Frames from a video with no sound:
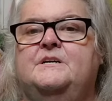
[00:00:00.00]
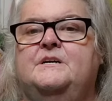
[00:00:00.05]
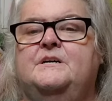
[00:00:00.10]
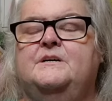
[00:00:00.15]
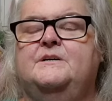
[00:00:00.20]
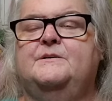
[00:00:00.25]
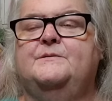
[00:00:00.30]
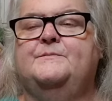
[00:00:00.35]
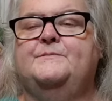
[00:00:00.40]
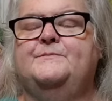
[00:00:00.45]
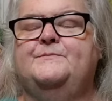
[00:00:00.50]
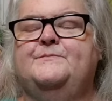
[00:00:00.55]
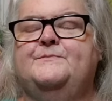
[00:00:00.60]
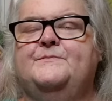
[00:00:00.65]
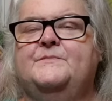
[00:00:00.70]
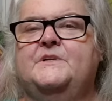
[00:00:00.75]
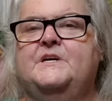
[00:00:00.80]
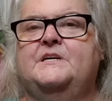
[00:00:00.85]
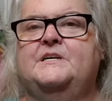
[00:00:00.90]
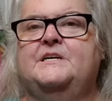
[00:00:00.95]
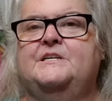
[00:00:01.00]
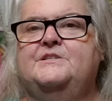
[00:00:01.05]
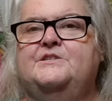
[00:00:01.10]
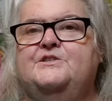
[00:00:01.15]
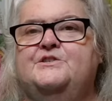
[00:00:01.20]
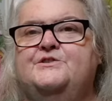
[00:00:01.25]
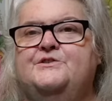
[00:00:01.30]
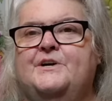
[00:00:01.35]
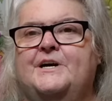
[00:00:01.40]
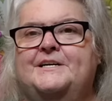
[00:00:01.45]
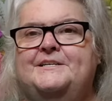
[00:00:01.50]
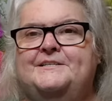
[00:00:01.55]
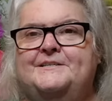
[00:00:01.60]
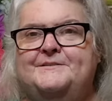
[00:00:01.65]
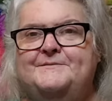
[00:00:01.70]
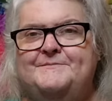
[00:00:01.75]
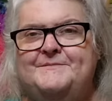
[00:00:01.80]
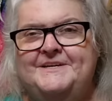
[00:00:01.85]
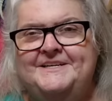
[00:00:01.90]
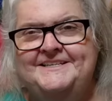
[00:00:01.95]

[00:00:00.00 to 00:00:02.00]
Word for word: um, I got distracted.